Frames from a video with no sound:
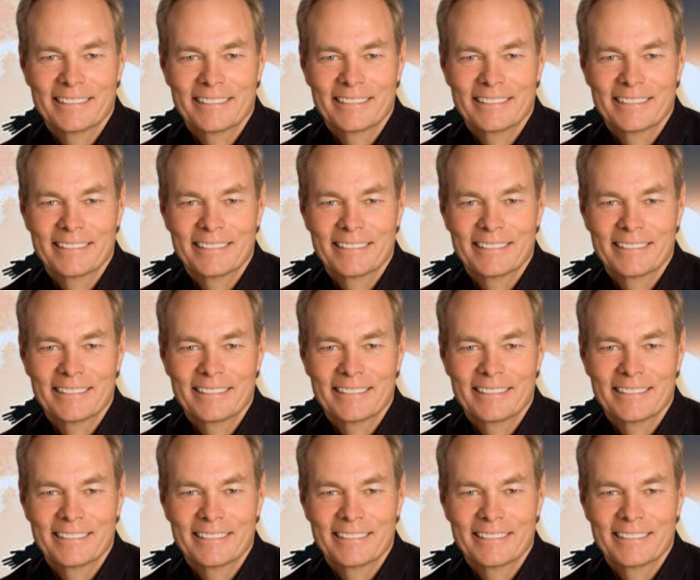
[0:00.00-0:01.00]

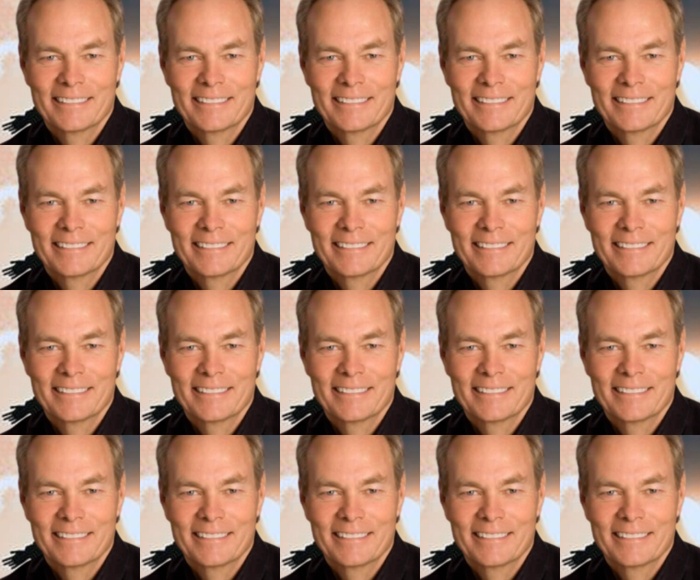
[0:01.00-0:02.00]

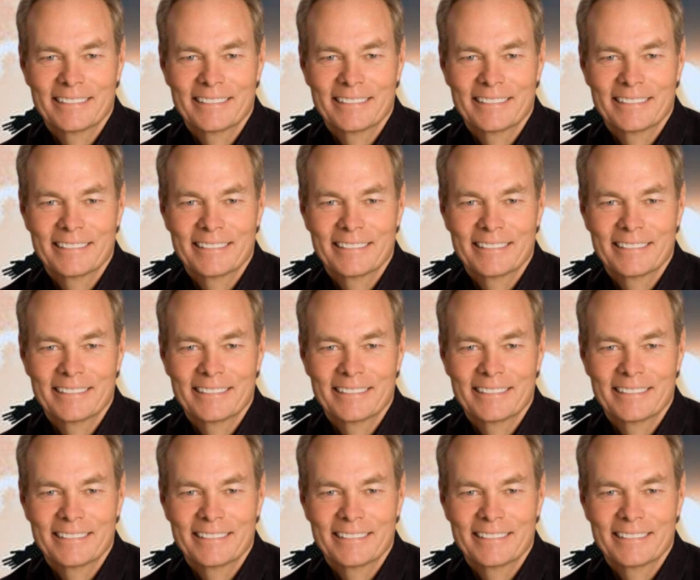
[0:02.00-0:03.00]

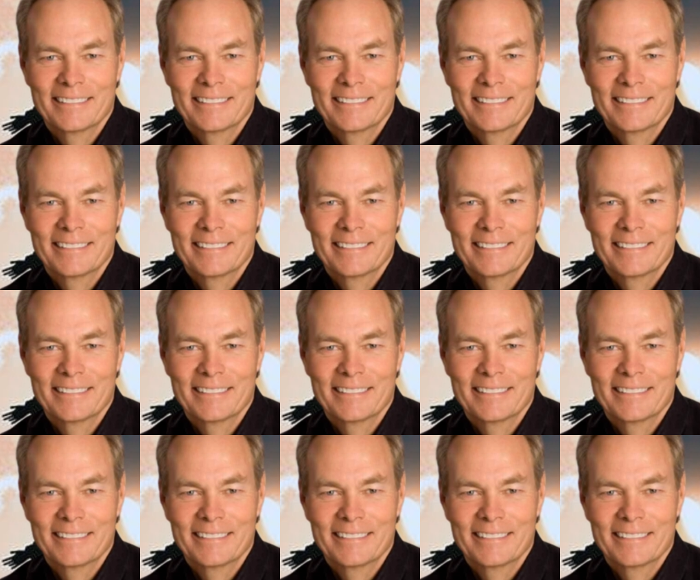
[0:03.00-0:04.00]

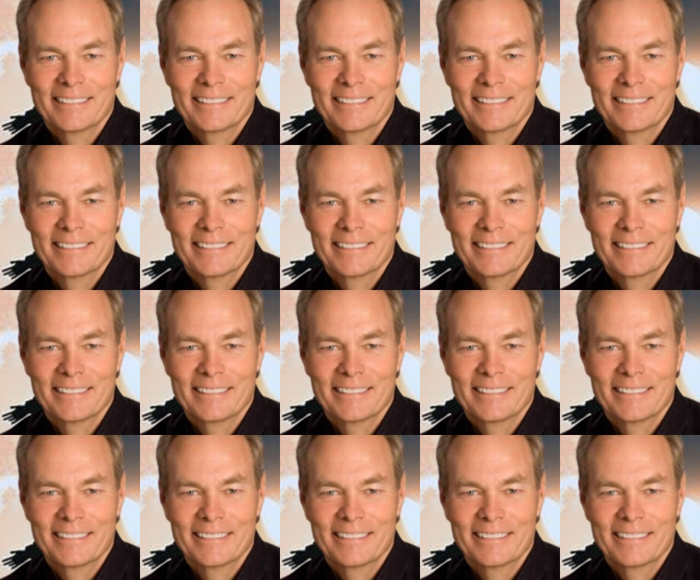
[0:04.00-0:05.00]

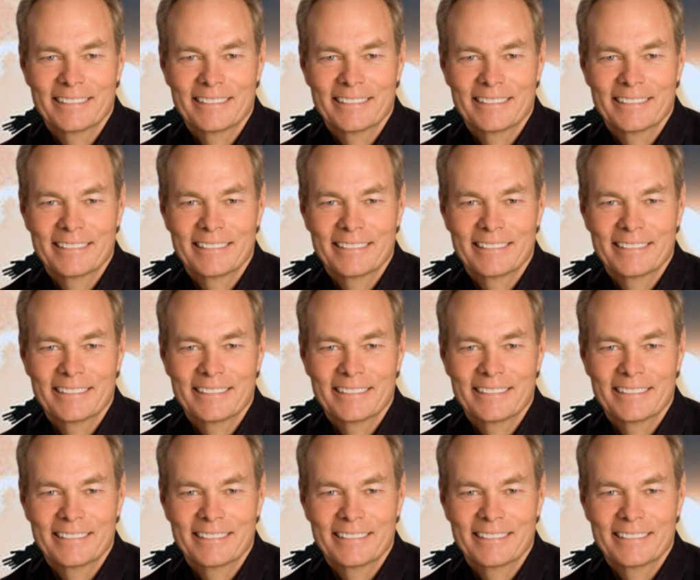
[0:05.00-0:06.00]

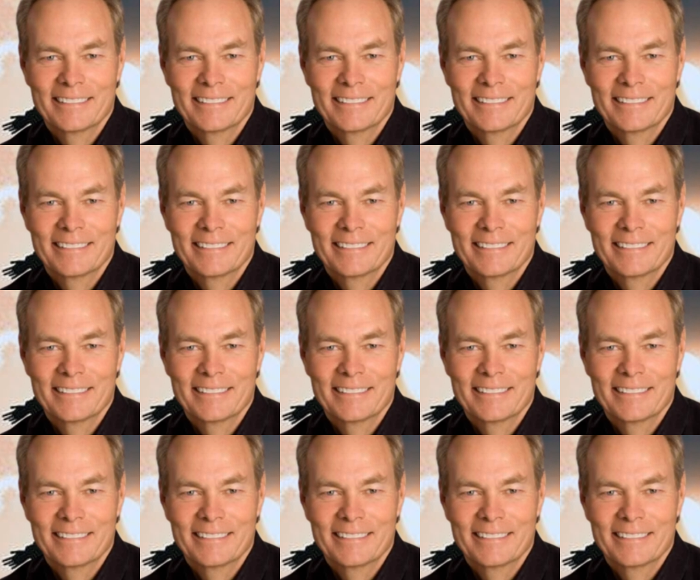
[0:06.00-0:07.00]

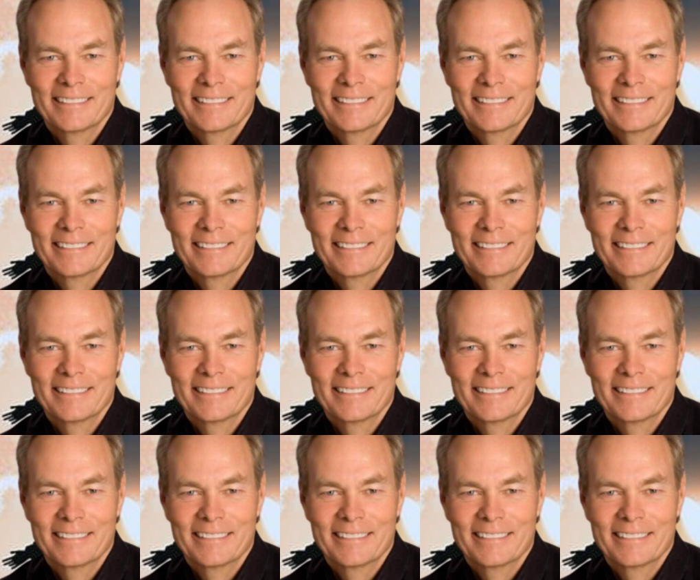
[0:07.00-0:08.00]
The face doesn't move, so there is nothing to read.